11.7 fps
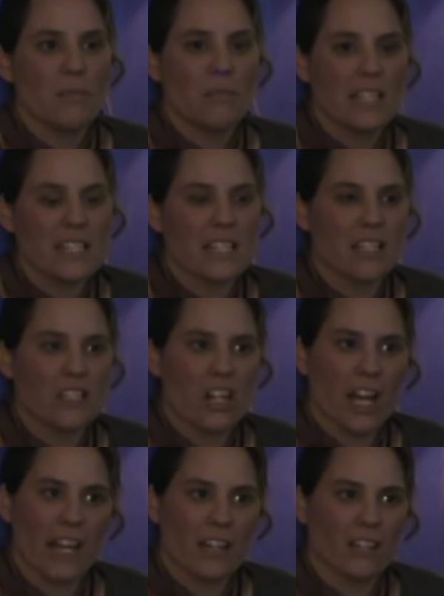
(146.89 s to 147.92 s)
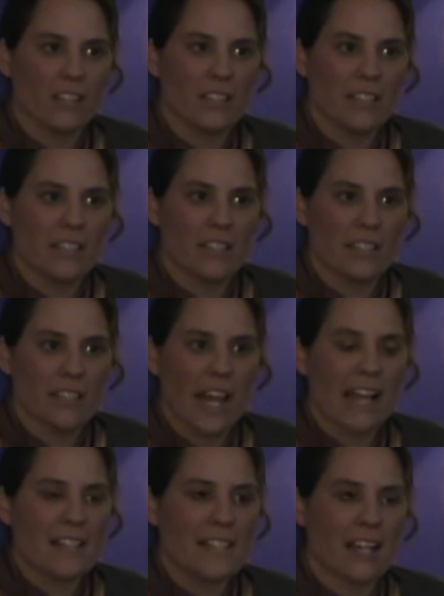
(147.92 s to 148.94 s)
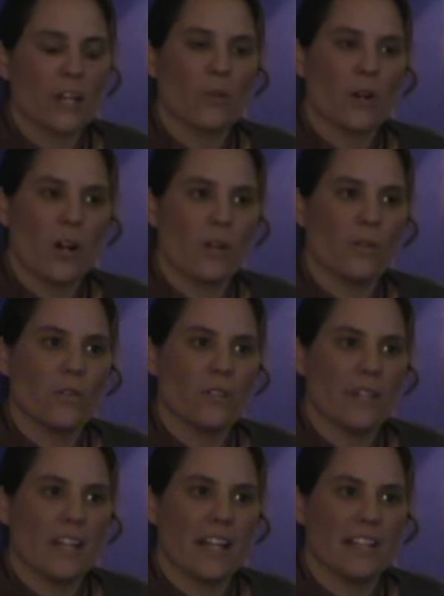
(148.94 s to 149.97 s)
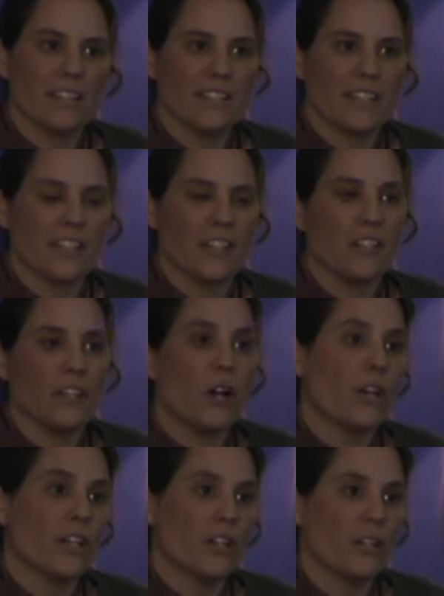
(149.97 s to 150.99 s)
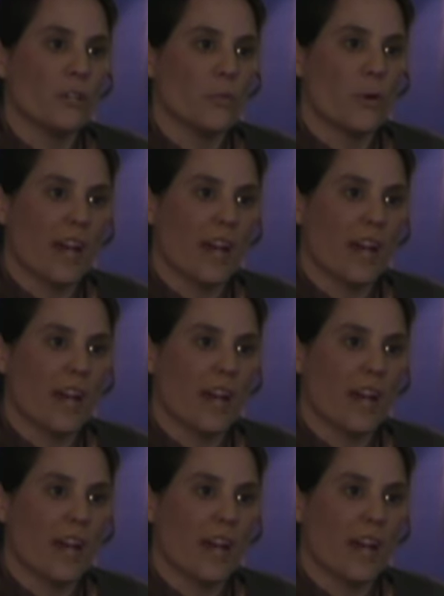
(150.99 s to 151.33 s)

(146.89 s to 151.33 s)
meets the child as they grow and in a new